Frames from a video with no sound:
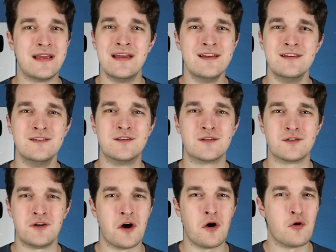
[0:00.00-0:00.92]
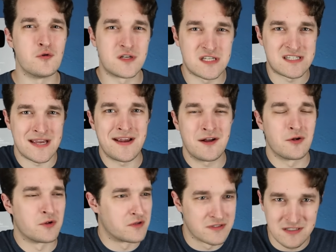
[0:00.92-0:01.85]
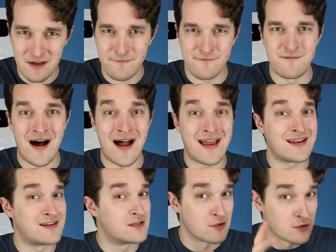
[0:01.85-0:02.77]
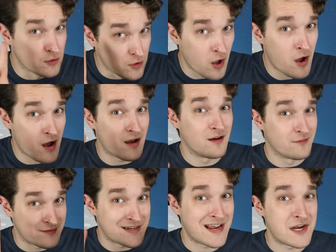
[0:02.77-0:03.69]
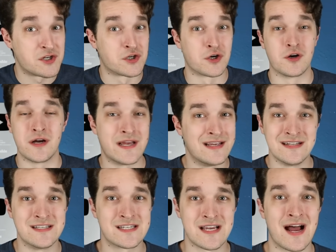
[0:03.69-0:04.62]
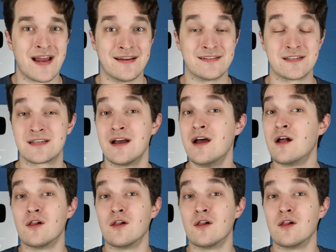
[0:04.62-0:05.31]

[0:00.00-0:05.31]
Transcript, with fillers: is no single defined law of nature in science.